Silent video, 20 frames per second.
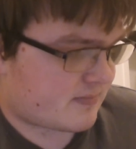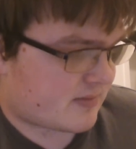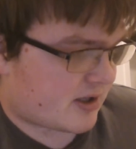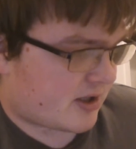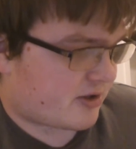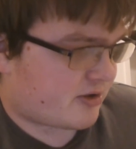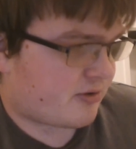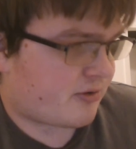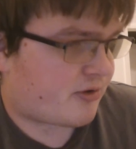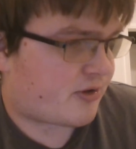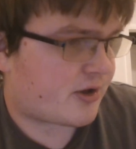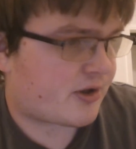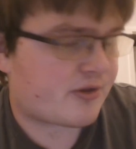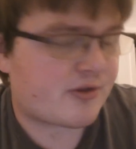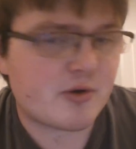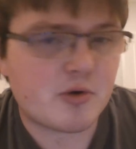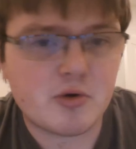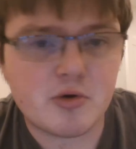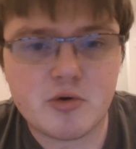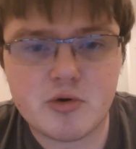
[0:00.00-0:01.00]
I do think
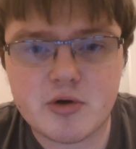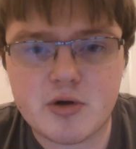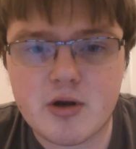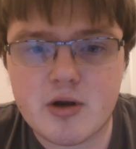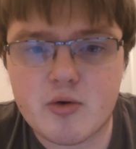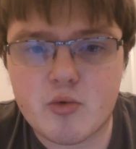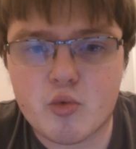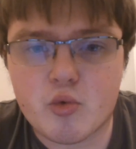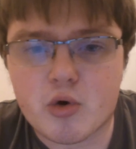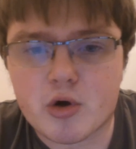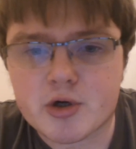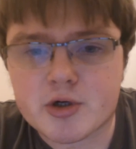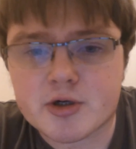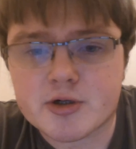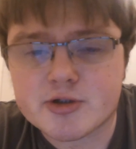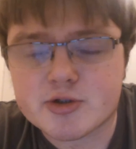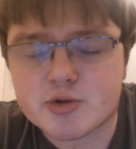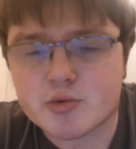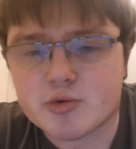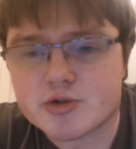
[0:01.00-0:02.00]
that
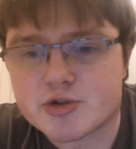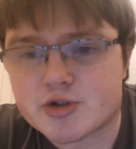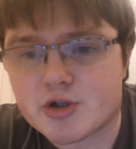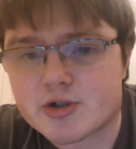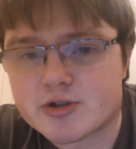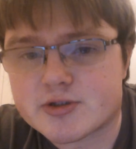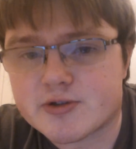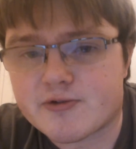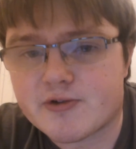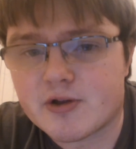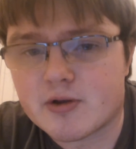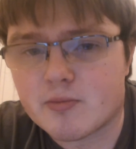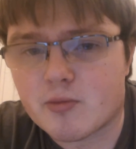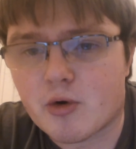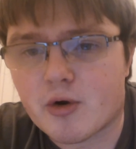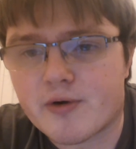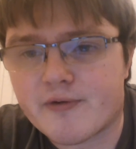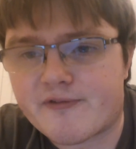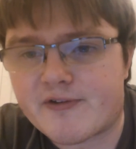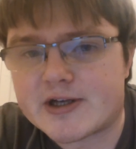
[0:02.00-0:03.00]
workers will start to feel
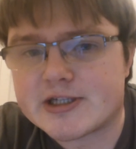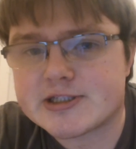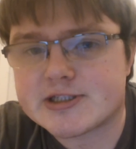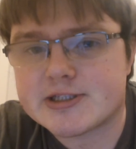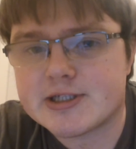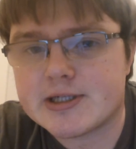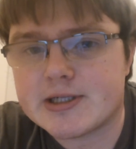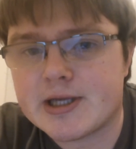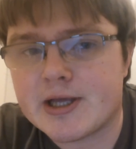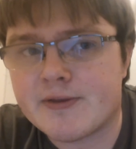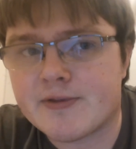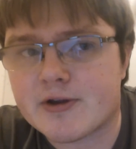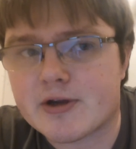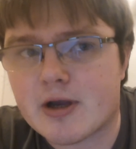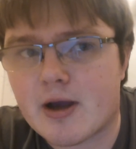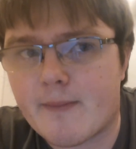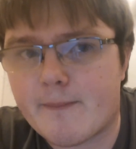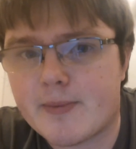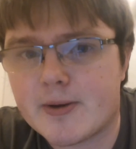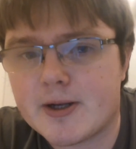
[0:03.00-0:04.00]
more invested in the
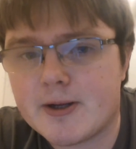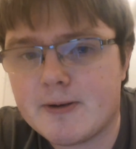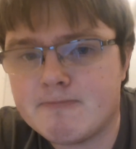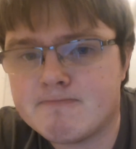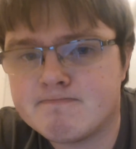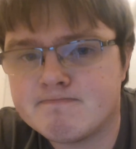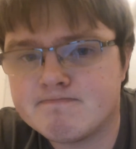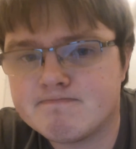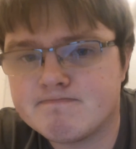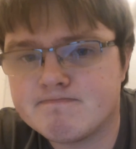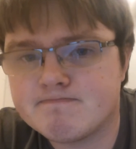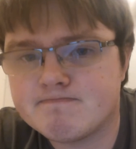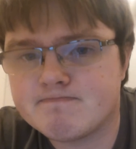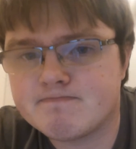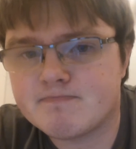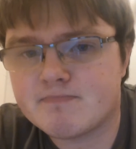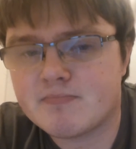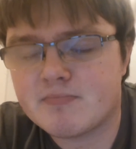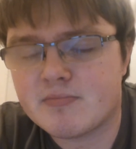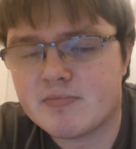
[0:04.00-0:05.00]
company
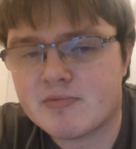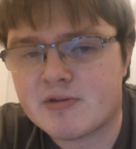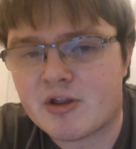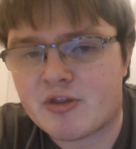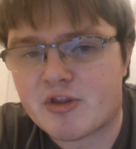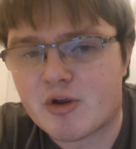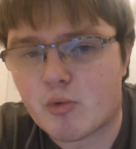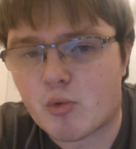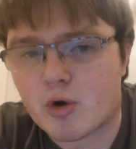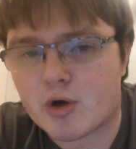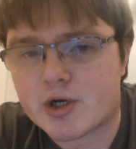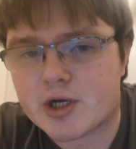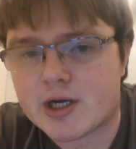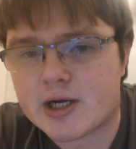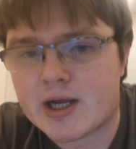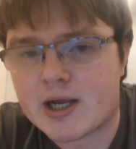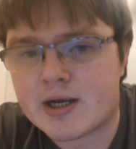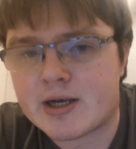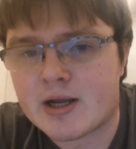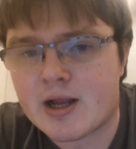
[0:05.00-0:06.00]
that they're working
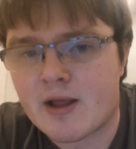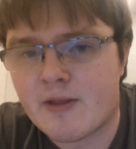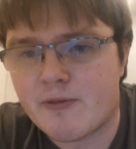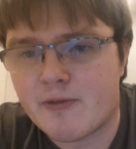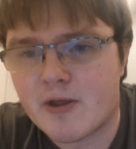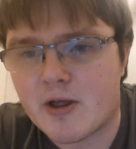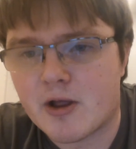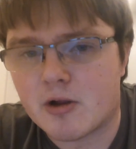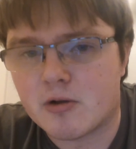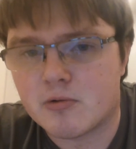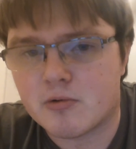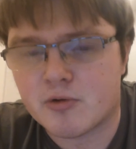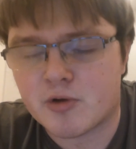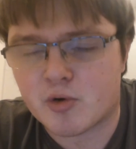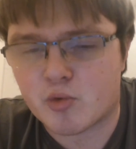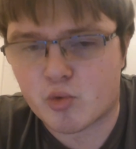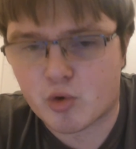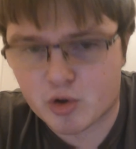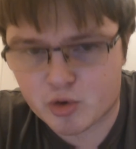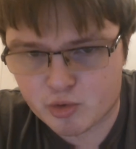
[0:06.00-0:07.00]
at, and their
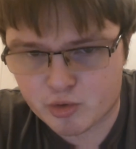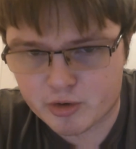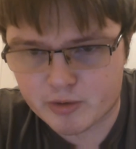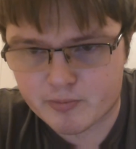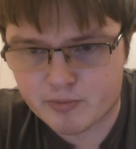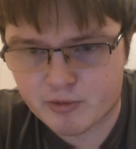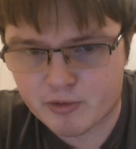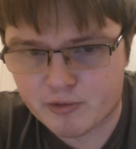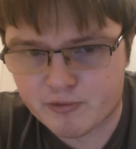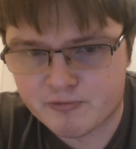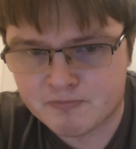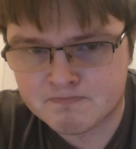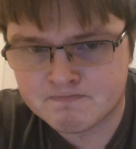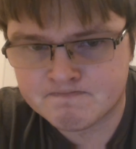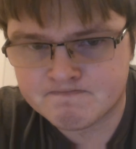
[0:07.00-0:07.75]
work will improve,